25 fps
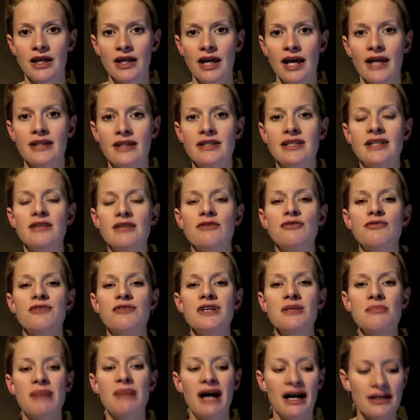and give
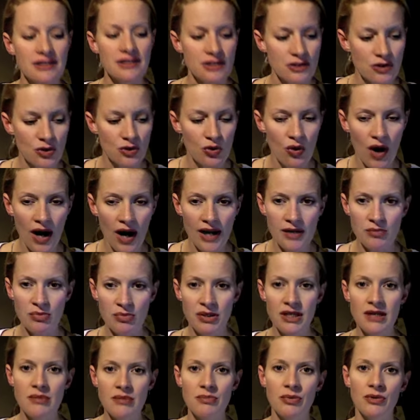feedback to the right
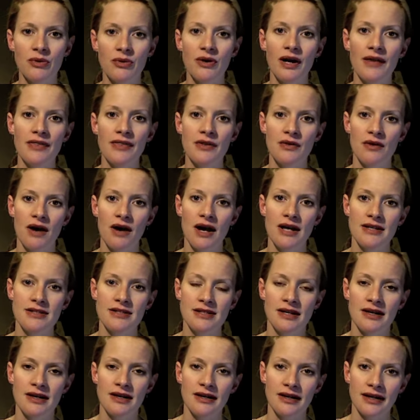people at the right
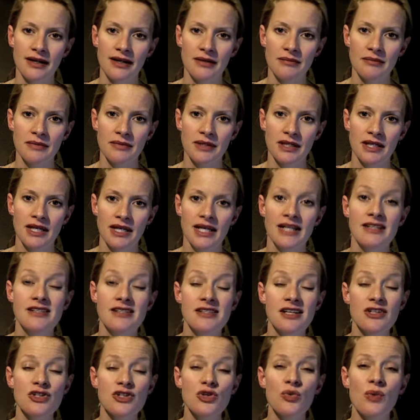time in
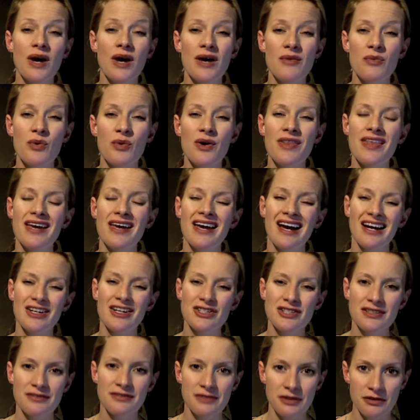such a way where they
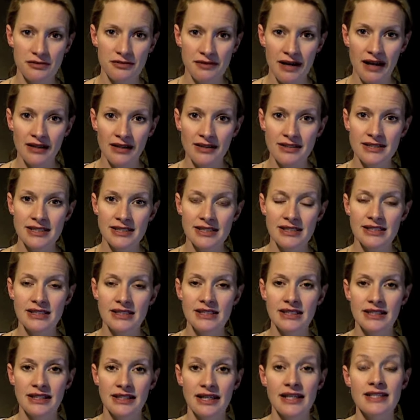actually feel
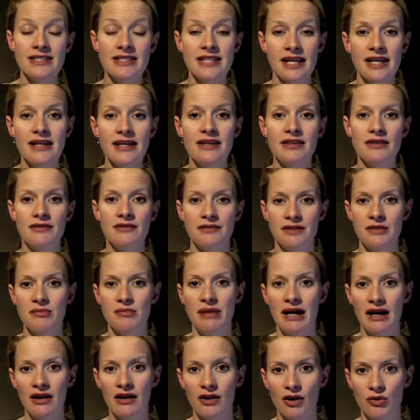validated and they take the
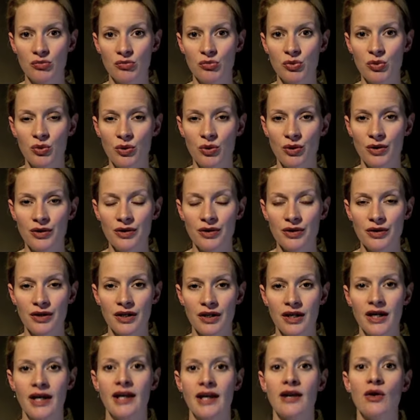feedback on board
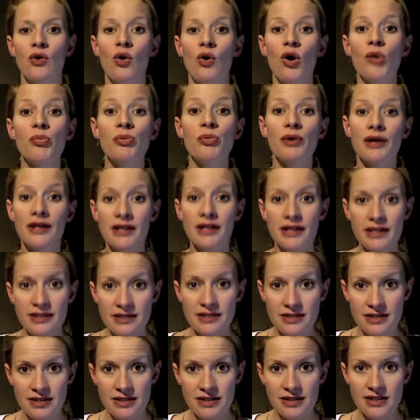and incorporate it
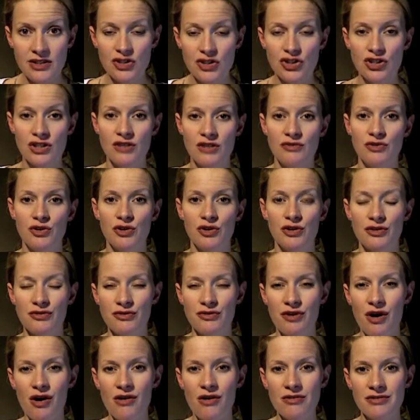into the initiative you're
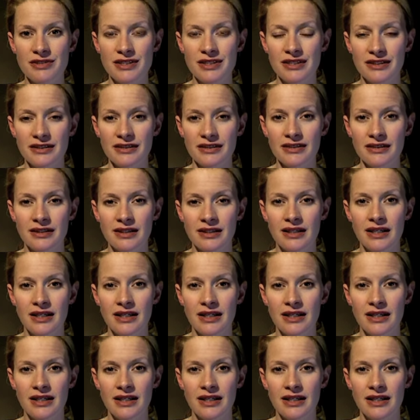involved in,